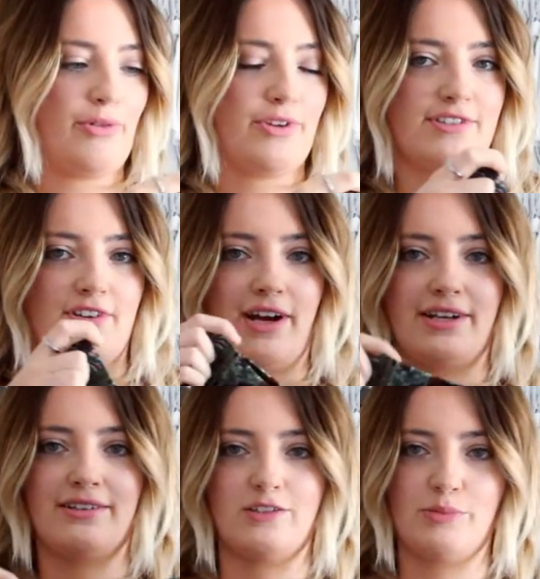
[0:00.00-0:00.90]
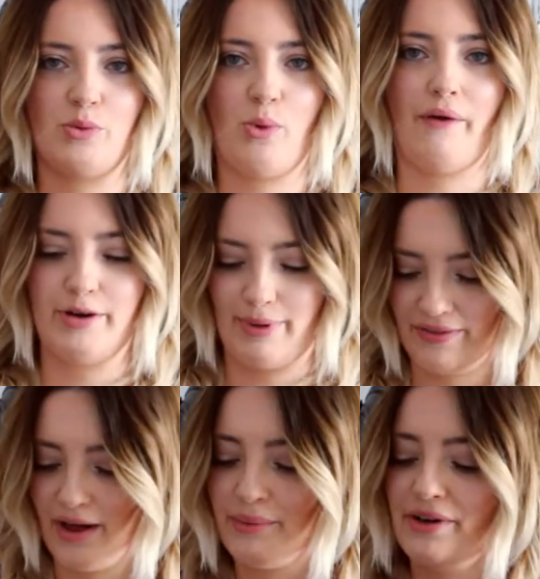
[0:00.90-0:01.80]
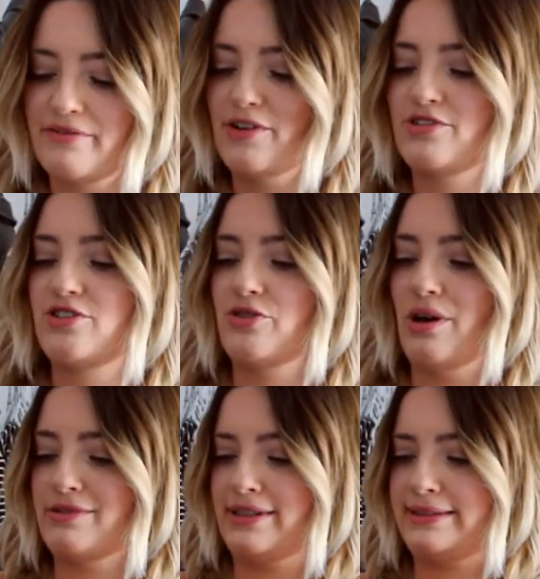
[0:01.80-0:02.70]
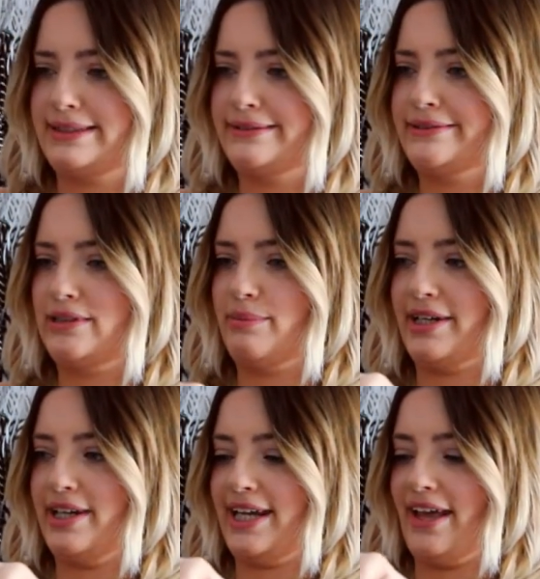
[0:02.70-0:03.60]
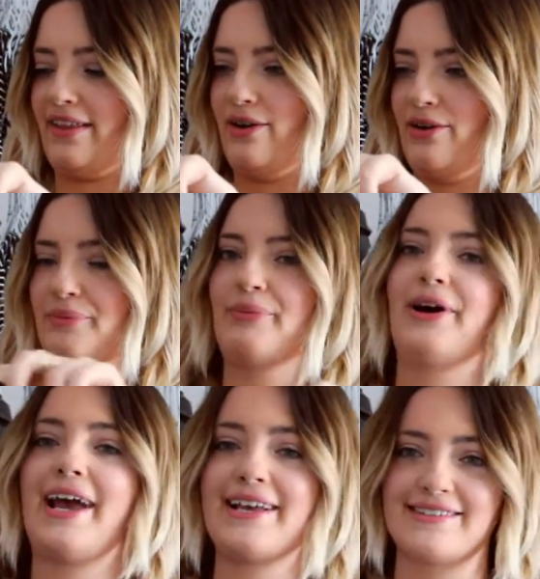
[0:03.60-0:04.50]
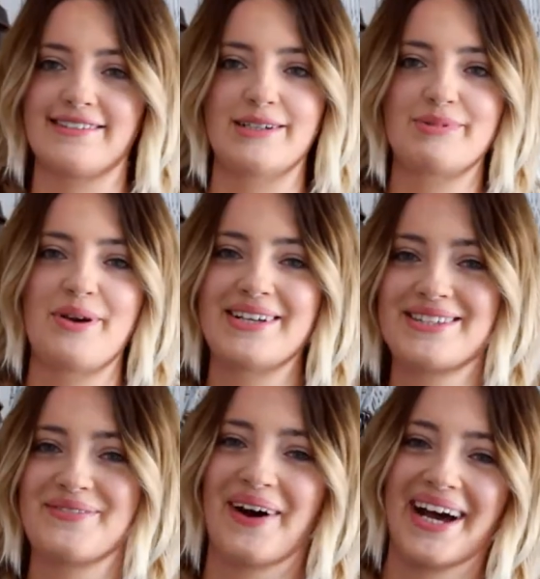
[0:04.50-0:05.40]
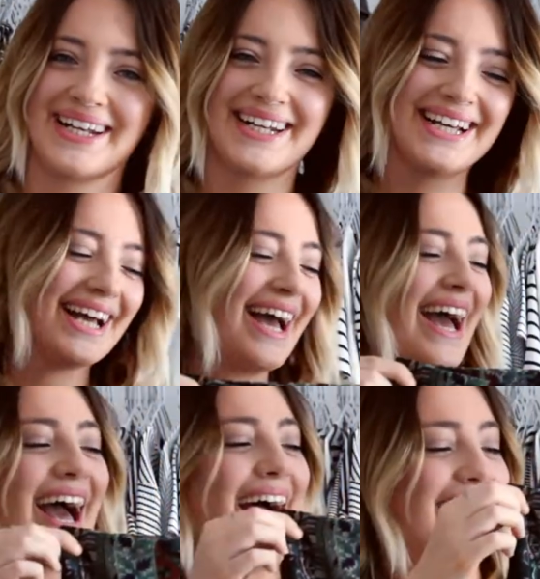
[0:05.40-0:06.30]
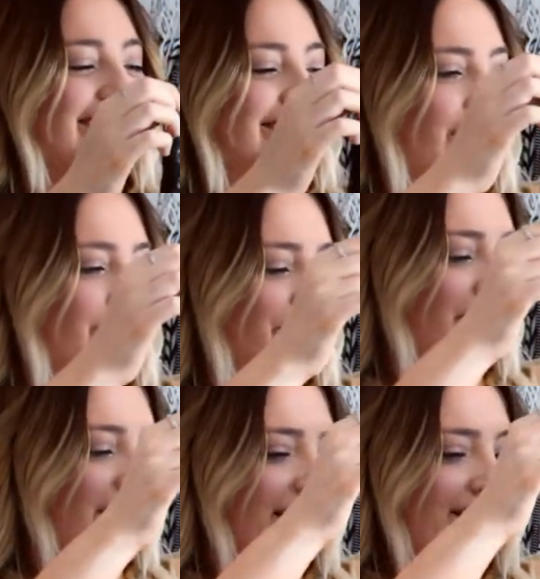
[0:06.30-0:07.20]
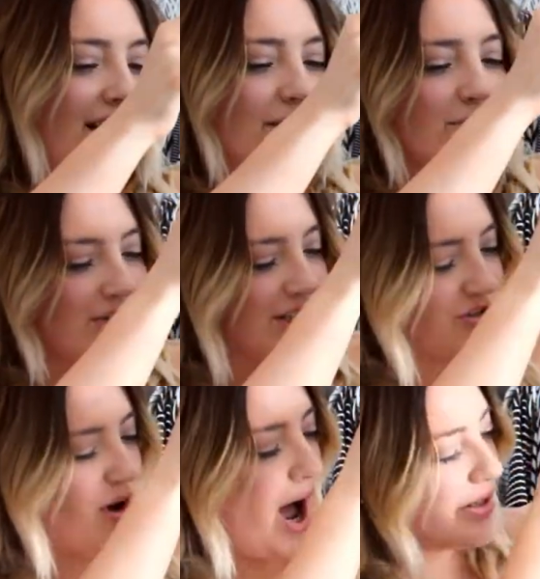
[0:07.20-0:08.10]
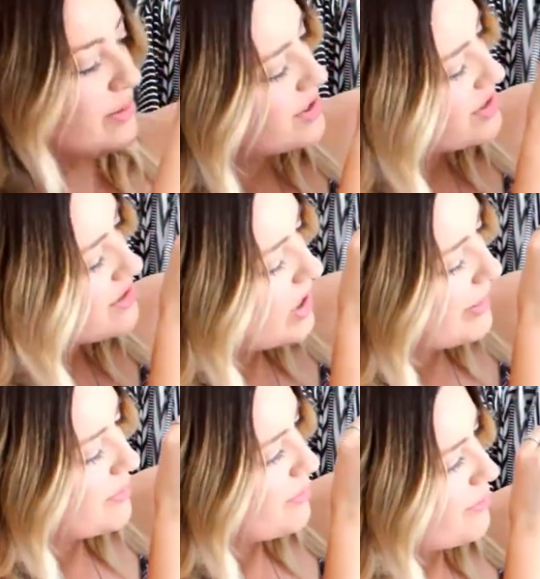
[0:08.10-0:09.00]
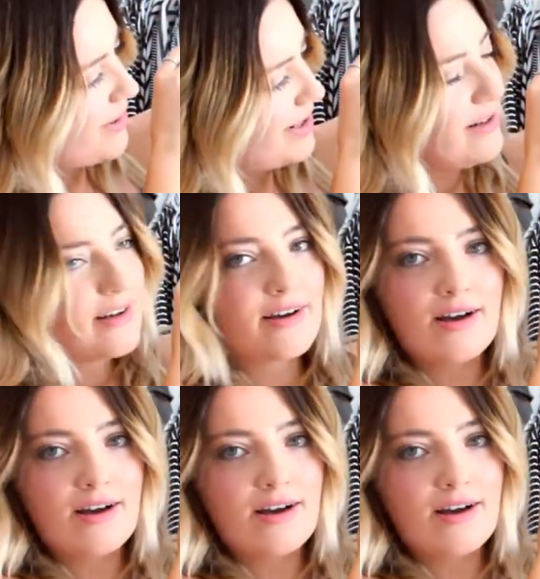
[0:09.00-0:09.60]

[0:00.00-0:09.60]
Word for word: on the side, because I was a bit worried about that when I first saw it. I was like, oh, am I going to get that on? But it has a zip, so it's fine. And yeah, I'm not really sure how you would describe the print,